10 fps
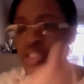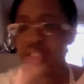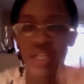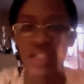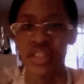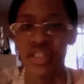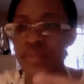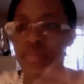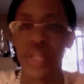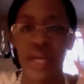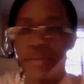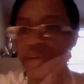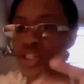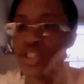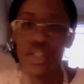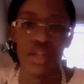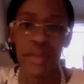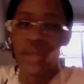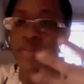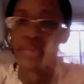Just get your blood pressure.
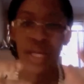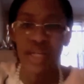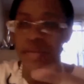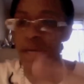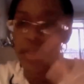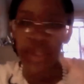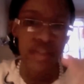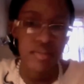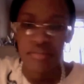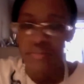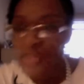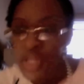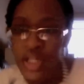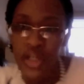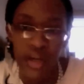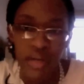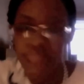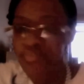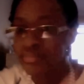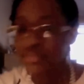Your blood pumping.
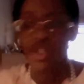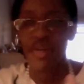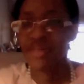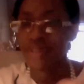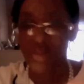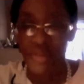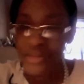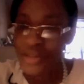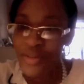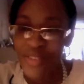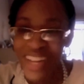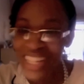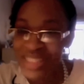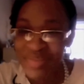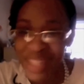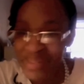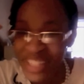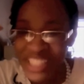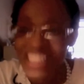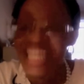Don't rise your
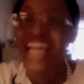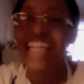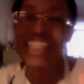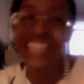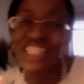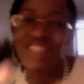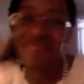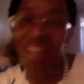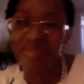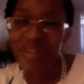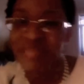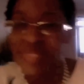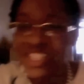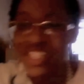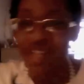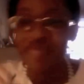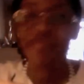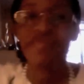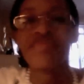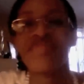blood pressure. Just get your blood
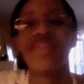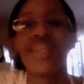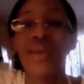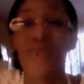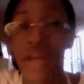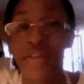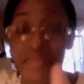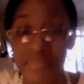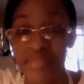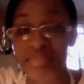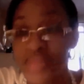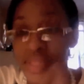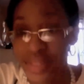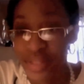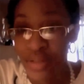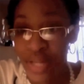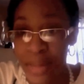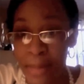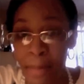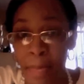pumping. Whatever. Do
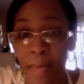that.